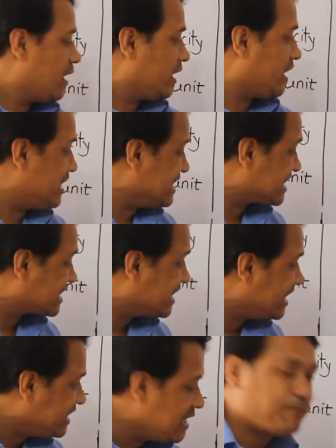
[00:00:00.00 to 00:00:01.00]
in
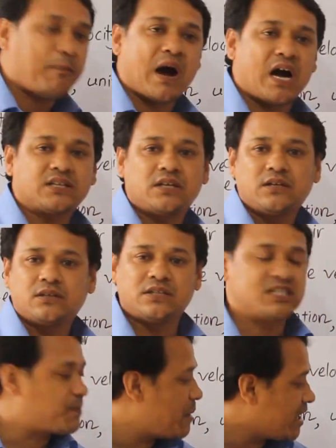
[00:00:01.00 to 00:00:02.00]
CD path,
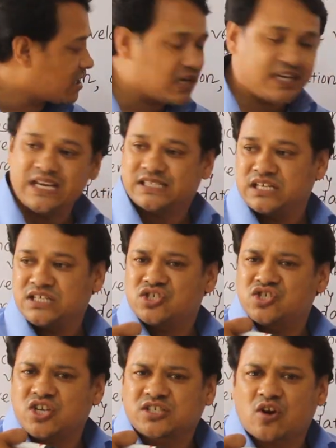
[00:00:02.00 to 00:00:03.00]
this vehicle is
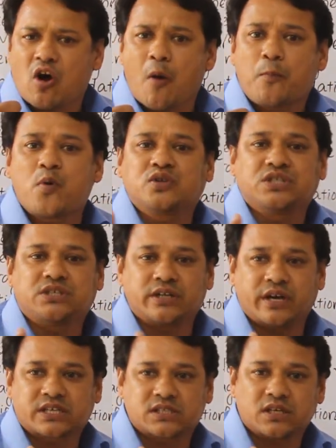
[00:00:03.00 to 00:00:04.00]
in just opposite
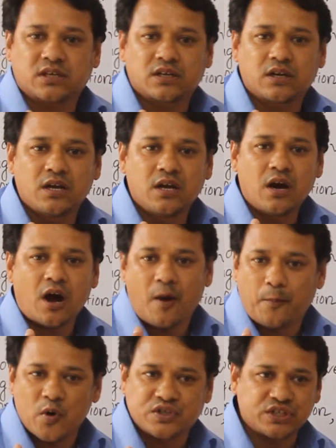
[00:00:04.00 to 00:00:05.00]
direction.
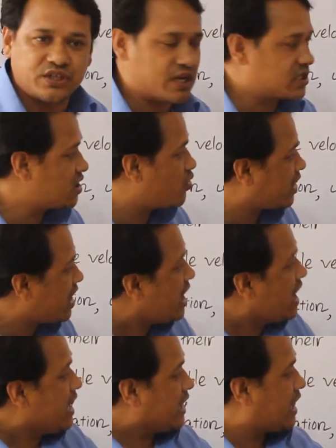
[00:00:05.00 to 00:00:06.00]
Okay,
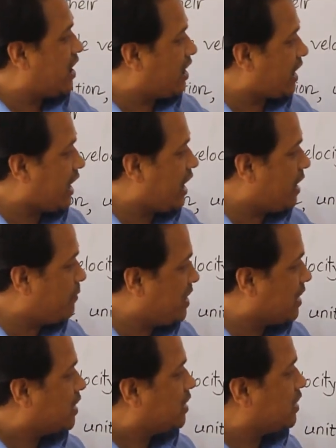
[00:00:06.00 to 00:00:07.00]
here
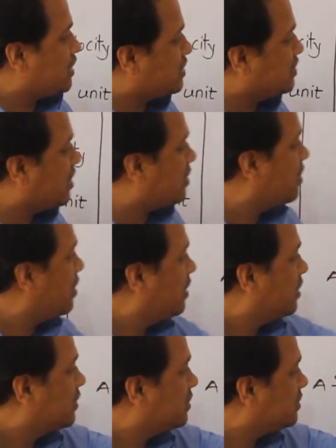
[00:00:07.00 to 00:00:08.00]
AB
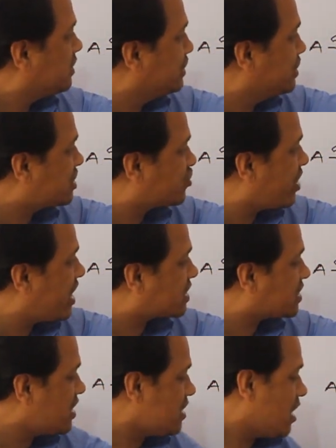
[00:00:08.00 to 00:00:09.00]
in this
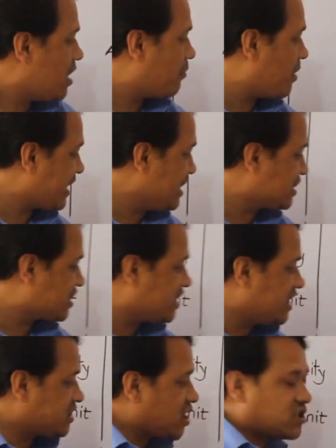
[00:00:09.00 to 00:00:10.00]
direction, but in
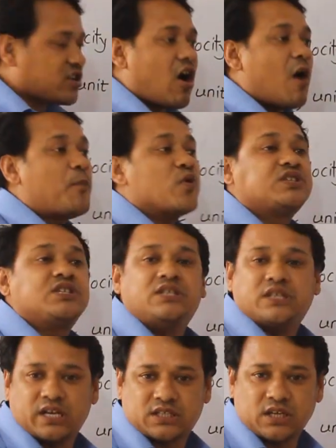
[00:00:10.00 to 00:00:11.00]
CD just opposite
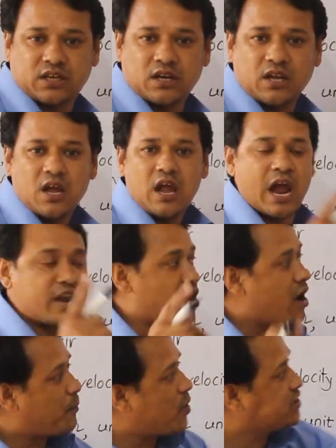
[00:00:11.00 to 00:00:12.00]
direction. And
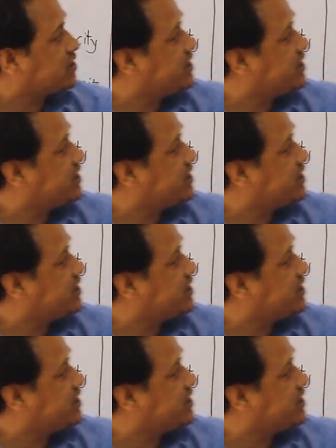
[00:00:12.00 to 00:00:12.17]
opposite